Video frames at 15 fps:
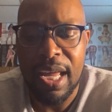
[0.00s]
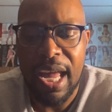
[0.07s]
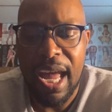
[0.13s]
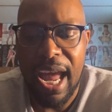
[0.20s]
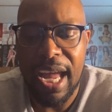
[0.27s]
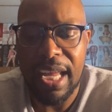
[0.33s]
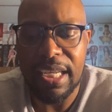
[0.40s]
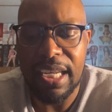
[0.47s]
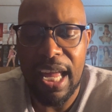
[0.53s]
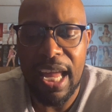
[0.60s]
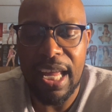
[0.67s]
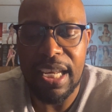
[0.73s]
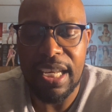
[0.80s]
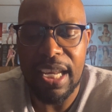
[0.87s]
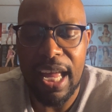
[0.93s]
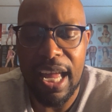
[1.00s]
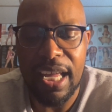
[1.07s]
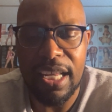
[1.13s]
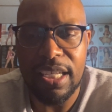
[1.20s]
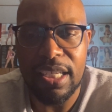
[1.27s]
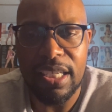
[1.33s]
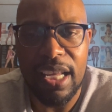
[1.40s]

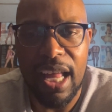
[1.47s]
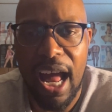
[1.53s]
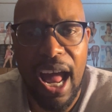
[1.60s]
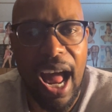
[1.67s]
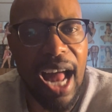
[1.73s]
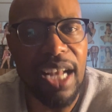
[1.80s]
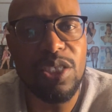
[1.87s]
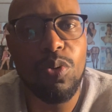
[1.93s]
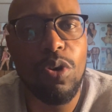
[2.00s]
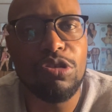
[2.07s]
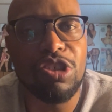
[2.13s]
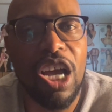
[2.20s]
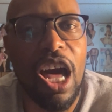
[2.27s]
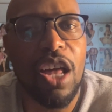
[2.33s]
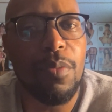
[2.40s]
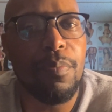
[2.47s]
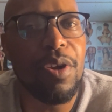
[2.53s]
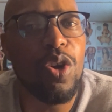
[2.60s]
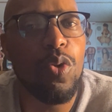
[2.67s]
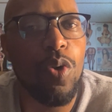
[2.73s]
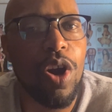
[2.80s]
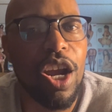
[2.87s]
And I just want y'all to be
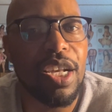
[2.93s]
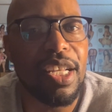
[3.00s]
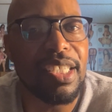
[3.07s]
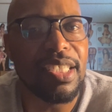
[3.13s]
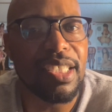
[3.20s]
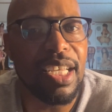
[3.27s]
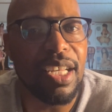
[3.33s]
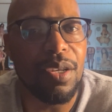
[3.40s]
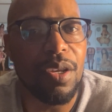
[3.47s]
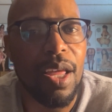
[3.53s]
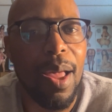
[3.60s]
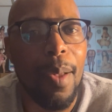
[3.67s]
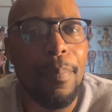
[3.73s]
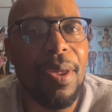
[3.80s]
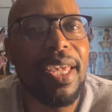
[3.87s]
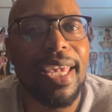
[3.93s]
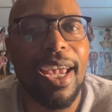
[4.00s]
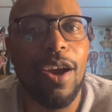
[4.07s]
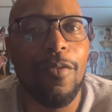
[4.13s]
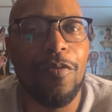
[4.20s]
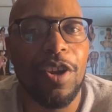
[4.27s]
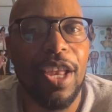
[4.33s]
aware of this and be
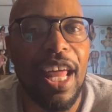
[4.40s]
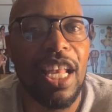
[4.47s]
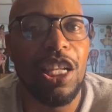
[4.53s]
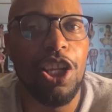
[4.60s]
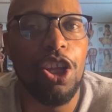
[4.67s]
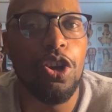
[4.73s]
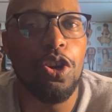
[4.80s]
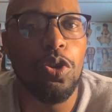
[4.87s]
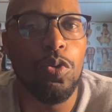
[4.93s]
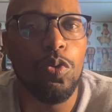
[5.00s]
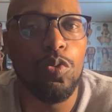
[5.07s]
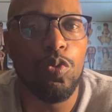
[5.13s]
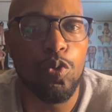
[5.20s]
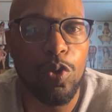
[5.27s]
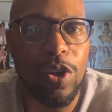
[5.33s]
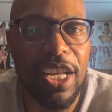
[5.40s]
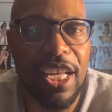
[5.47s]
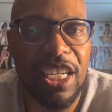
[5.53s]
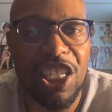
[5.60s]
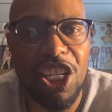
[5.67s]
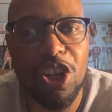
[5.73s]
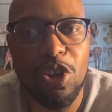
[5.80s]
careful of that
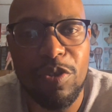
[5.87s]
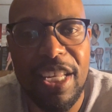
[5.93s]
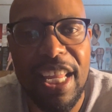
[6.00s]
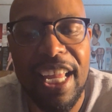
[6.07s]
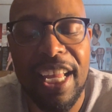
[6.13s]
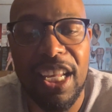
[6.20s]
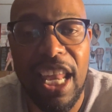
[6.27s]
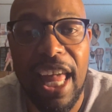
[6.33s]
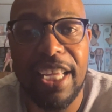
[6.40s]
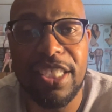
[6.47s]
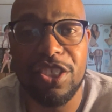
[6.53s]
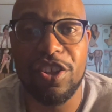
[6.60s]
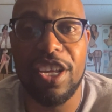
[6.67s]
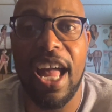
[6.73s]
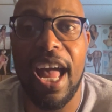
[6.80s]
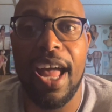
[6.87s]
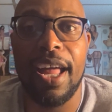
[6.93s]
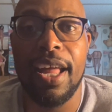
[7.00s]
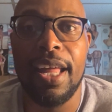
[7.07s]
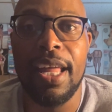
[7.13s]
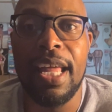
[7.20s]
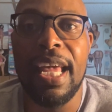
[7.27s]
little Dick Glazer guy.
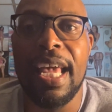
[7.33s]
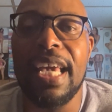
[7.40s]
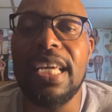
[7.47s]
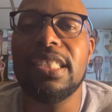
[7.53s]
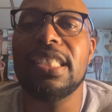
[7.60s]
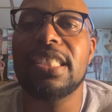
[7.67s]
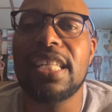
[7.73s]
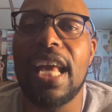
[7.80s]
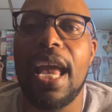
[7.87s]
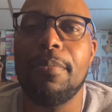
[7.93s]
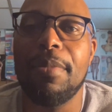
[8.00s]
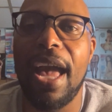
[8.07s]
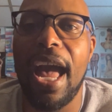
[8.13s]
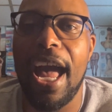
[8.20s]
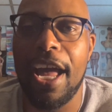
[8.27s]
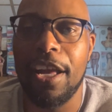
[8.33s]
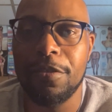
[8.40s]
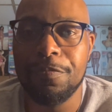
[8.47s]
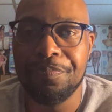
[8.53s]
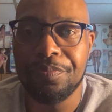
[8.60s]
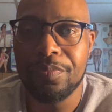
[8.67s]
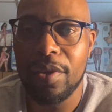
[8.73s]
He's the same guy
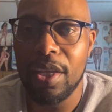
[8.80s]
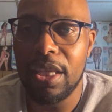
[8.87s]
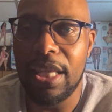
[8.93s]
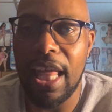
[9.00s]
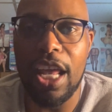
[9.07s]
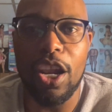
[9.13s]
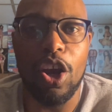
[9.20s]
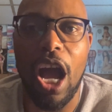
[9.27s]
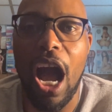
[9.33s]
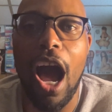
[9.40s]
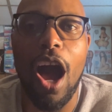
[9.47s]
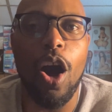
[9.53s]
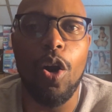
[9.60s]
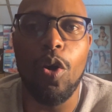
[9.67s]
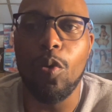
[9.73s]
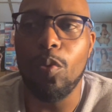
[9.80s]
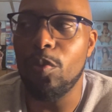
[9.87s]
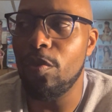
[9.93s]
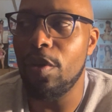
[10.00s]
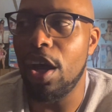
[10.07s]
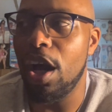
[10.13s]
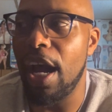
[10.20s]
that'll call
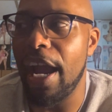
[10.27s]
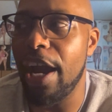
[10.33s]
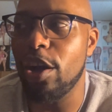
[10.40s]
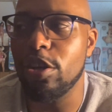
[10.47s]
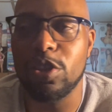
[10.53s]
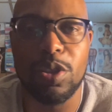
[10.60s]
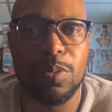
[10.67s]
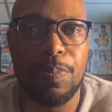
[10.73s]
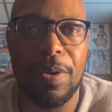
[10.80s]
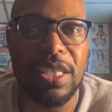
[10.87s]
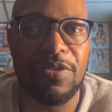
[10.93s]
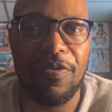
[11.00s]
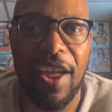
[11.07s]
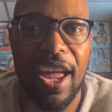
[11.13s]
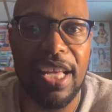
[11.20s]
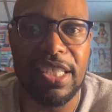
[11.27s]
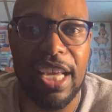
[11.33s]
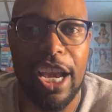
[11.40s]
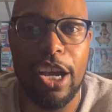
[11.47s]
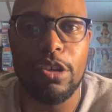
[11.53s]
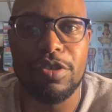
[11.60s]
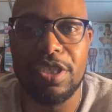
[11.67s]
Errol Spence fans
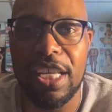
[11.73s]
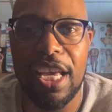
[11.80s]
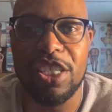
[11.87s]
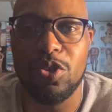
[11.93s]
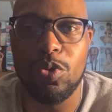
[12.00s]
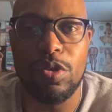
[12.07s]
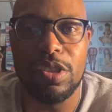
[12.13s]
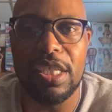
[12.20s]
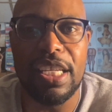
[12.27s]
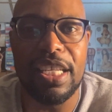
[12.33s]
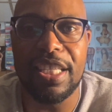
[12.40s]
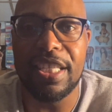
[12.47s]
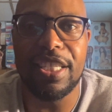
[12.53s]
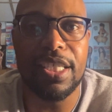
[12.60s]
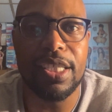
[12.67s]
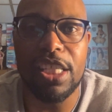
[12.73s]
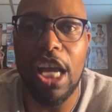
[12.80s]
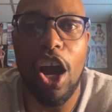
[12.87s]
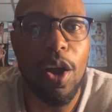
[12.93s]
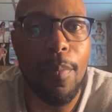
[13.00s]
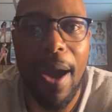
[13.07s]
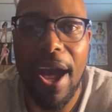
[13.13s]
aerosexuals and
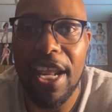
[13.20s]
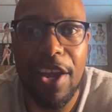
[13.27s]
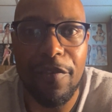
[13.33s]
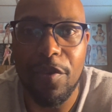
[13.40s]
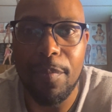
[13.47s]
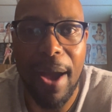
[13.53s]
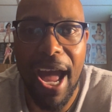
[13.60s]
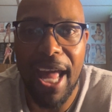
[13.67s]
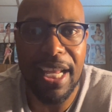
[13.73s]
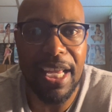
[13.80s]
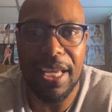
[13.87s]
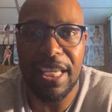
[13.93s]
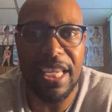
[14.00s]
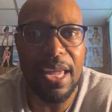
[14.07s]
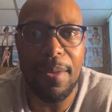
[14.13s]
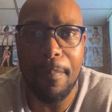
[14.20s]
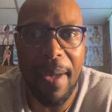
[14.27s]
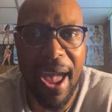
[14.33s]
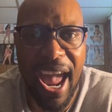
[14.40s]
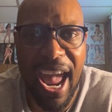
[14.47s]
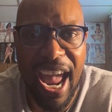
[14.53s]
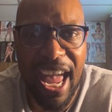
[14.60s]
talk about everybody and get
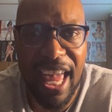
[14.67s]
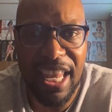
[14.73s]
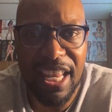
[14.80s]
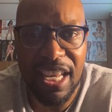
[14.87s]
mad